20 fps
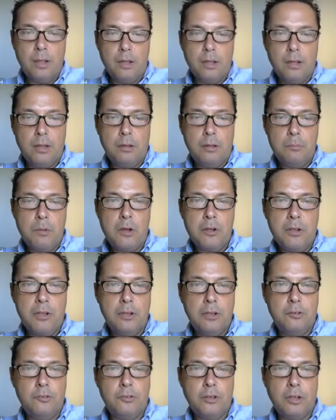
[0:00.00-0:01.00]

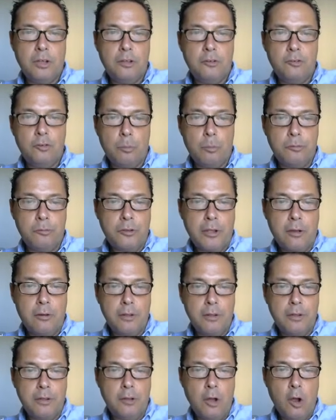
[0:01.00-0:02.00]
Market tops
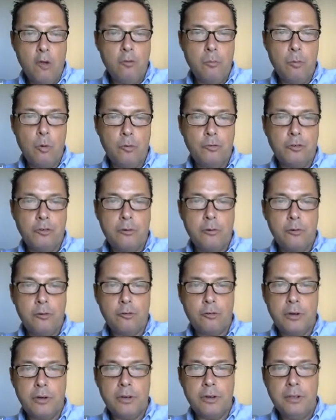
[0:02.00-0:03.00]
out in overbought
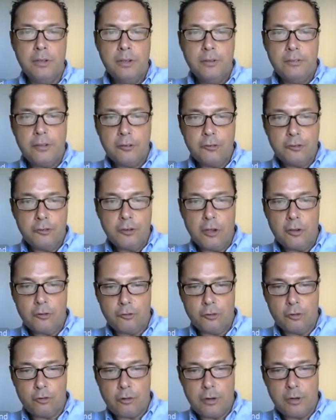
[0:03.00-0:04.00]
territory, then
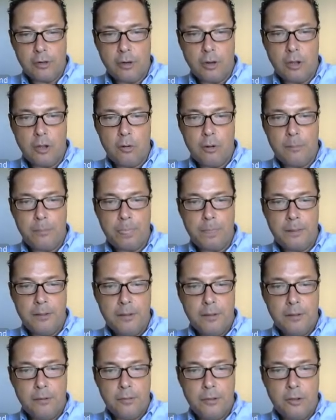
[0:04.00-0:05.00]
starts to trend lower.
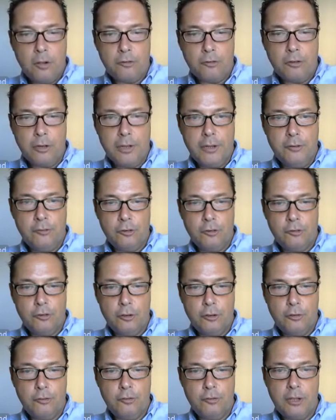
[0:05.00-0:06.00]
The oscillator
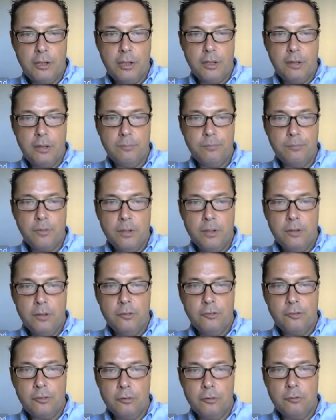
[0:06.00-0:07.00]
turns here,
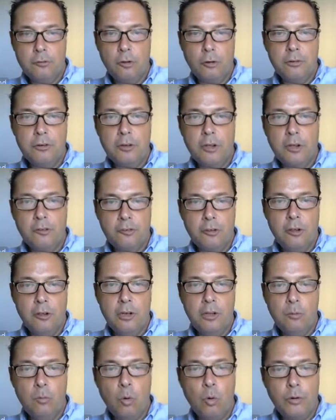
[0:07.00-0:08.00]
so you've got nice
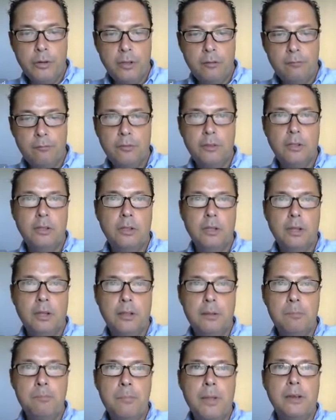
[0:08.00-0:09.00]
early warning of the
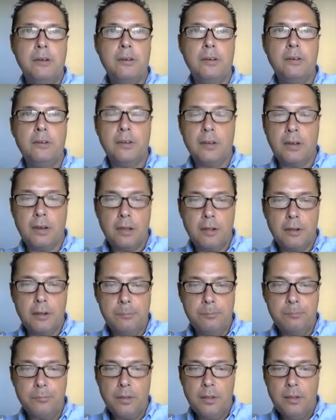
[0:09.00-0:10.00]
impending
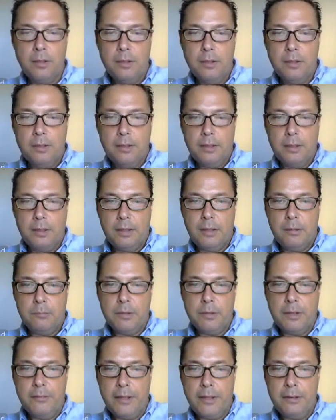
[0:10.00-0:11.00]
decline,
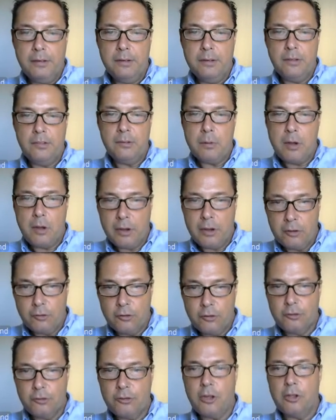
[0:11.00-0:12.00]
and then the market
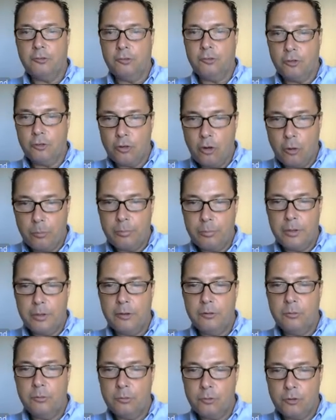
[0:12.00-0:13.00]
just starts to chop
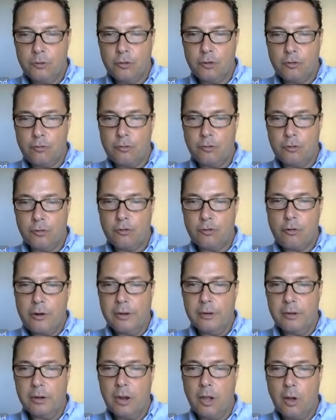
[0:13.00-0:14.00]
to
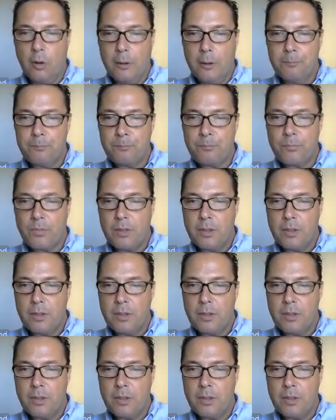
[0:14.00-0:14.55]
trend lower.